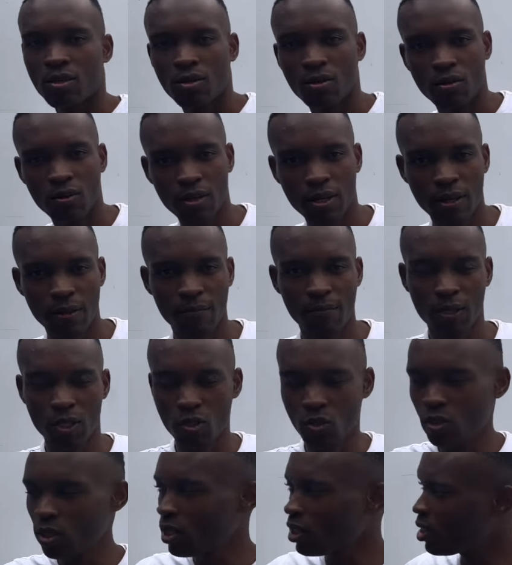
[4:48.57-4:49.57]
Okay,
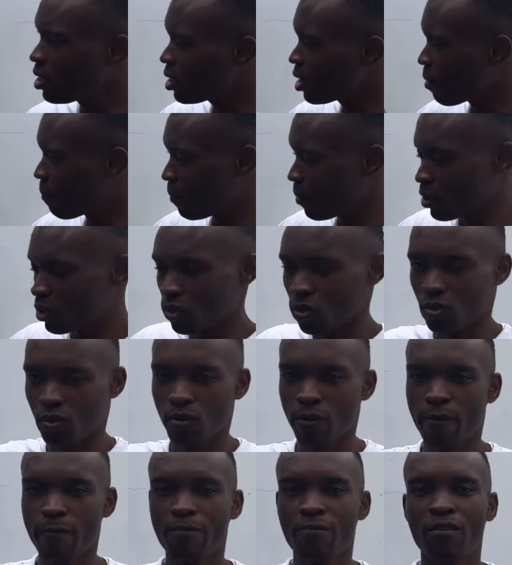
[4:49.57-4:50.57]
so this is the method,
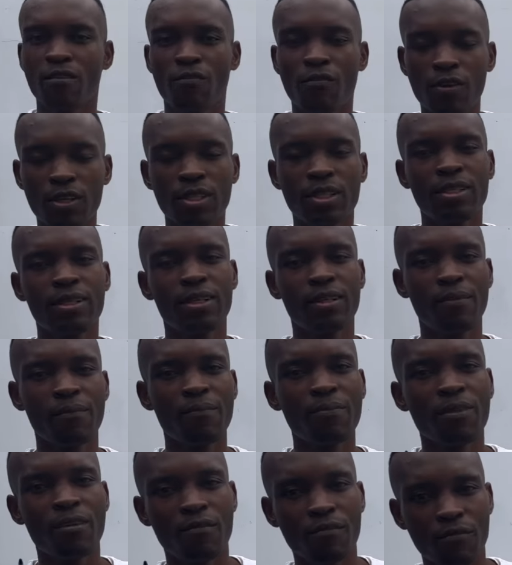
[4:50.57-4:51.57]
first in,
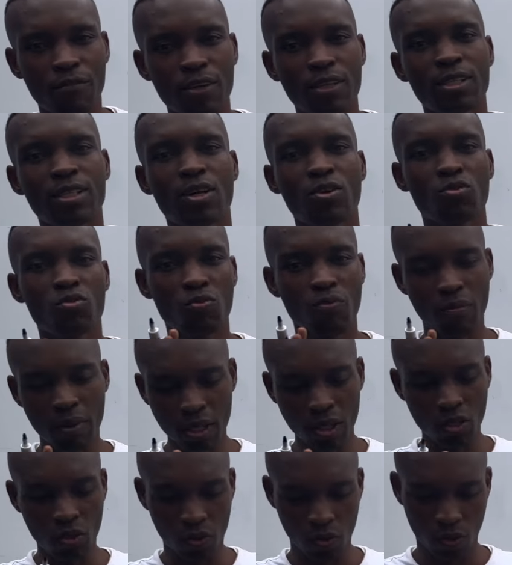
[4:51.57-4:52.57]
first out
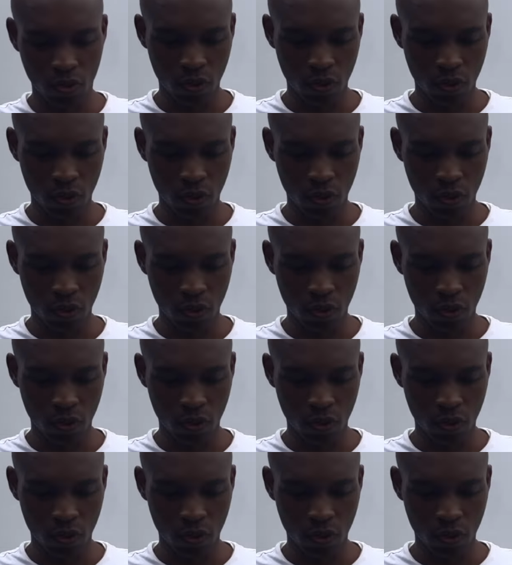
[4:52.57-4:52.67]
method.